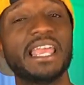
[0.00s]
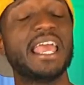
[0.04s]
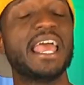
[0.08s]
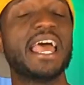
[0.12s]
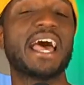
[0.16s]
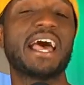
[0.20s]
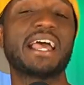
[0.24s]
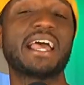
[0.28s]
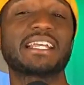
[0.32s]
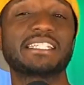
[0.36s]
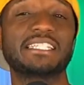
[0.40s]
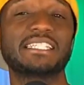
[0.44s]

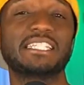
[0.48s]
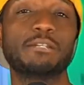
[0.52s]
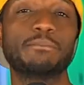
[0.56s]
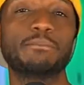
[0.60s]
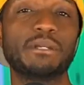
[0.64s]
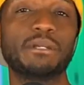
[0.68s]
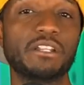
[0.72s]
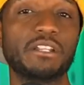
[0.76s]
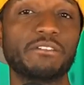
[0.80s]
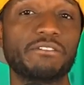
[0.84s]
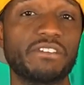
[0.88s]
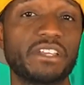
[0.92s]
I can see the
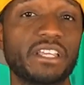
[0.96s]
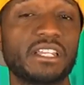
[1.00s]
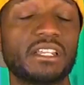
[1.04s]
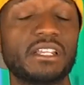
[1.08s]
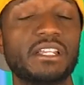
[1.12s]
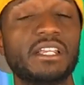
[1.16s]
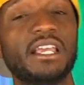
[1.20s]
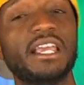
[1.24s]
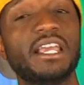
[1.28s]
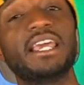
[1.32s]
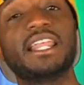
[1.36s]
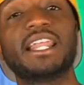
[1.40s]
benefit
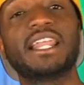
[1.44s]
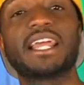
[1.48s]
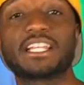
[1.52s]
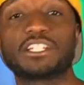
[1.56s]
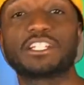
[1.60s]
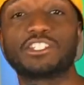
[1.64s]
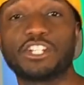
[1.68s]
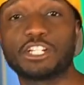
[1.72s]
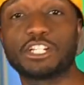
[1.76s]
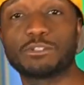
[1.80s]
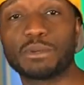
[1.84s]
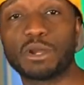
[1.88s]
and I could
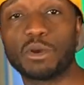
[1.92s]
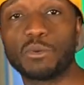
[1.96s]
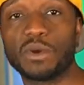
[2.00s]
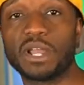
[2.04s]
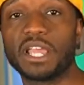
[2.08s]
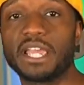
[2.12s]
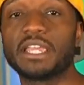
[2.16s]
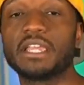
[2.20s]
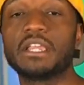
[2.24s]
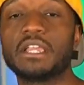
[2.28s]
change my way.